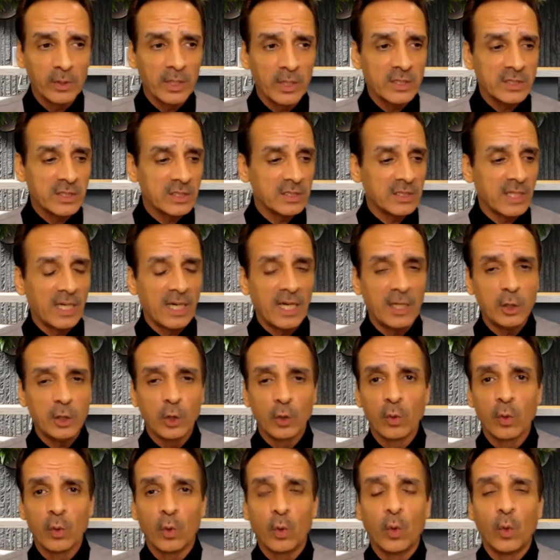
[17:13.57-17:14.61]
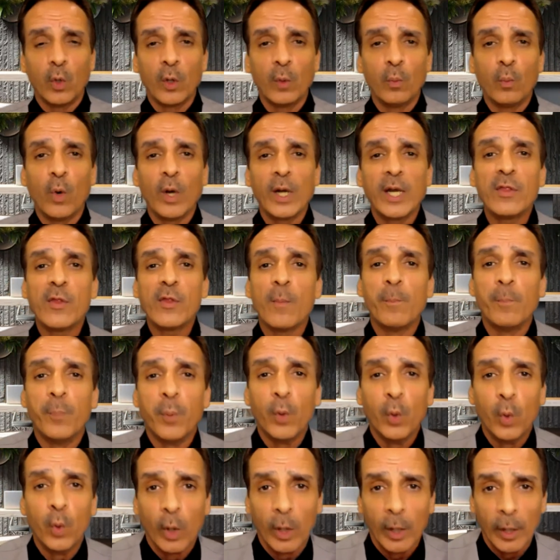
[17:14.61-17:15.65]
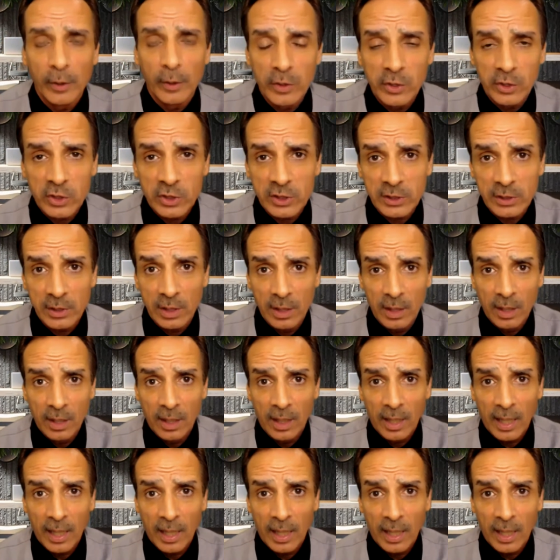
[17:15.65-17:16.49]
let's just say that you're on one of the boards,